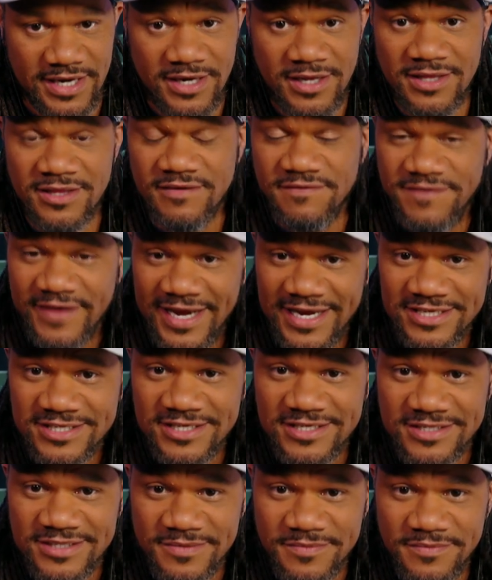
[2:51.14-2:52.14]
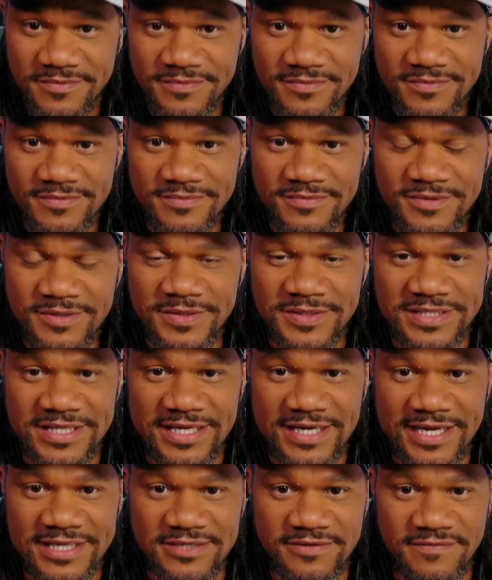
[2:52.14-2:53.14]
that the fascism, because
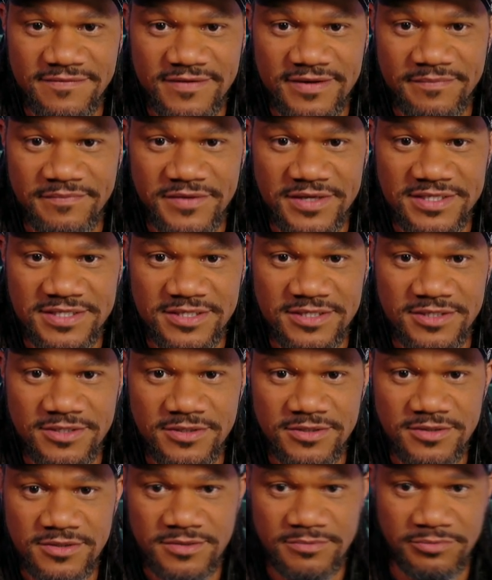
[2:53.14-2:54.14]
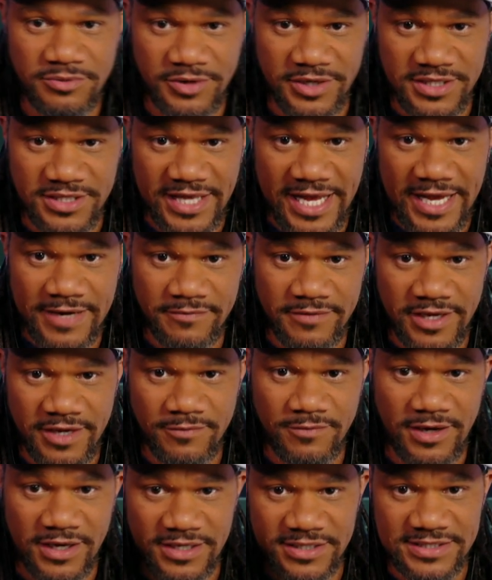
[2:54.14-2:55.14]
they like to flip this and point that
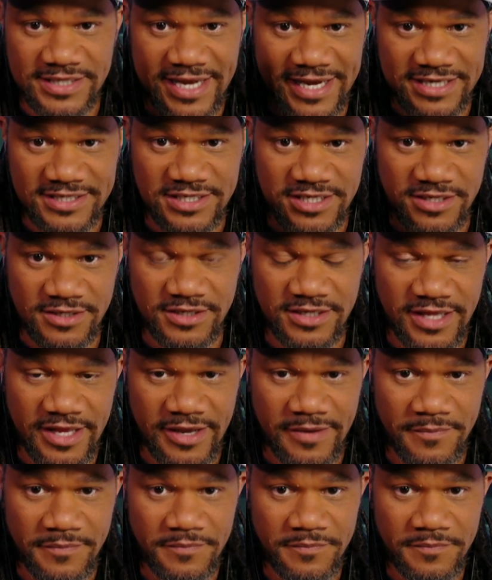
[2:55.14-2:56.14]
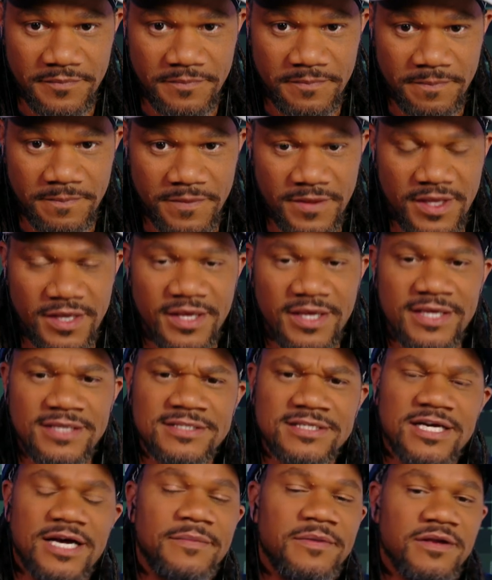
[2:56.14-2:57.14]
way while it's actually in them,
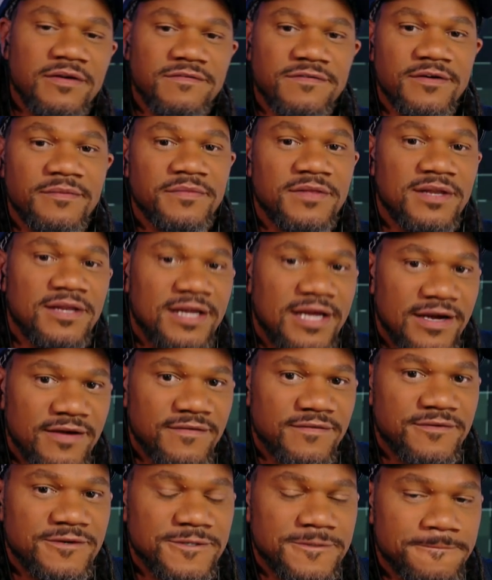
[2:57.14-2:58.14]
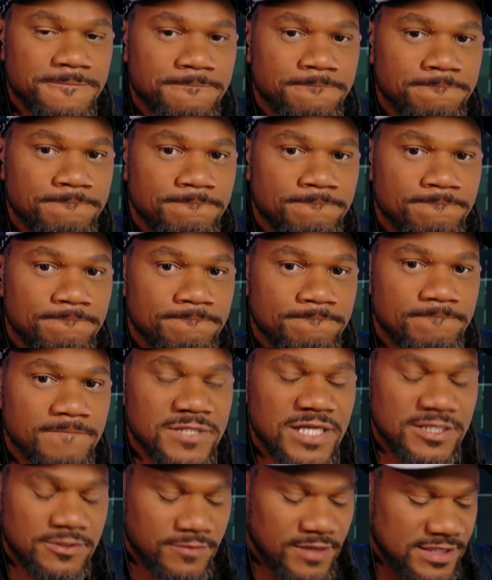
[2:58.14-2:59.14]
is coming from the left.
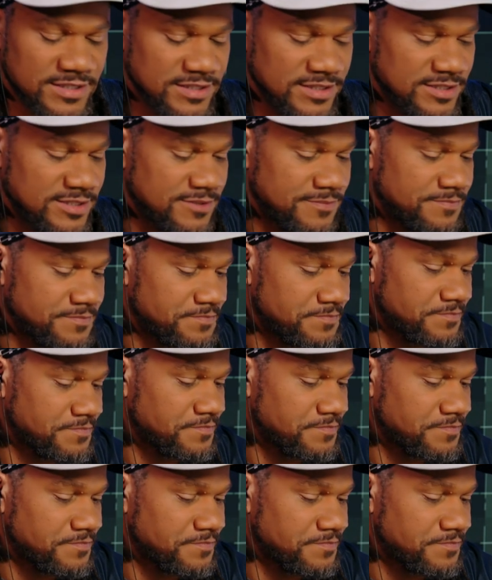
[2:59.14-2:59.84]
Let's watch this.